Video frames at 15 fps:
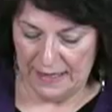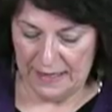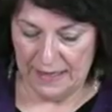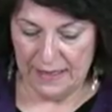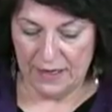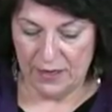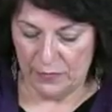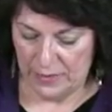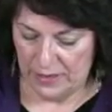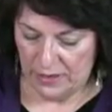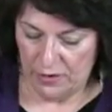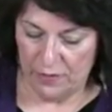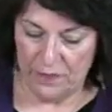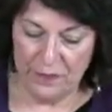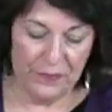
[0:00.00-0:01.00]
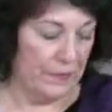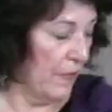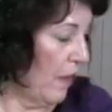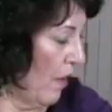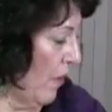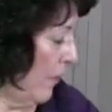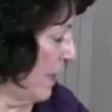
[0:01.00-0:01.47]
There we go.
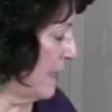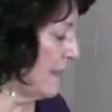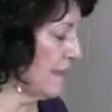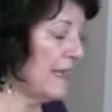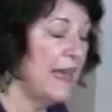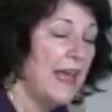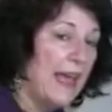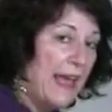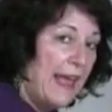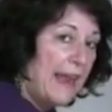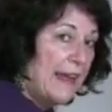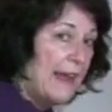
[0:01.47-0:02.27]
All right, and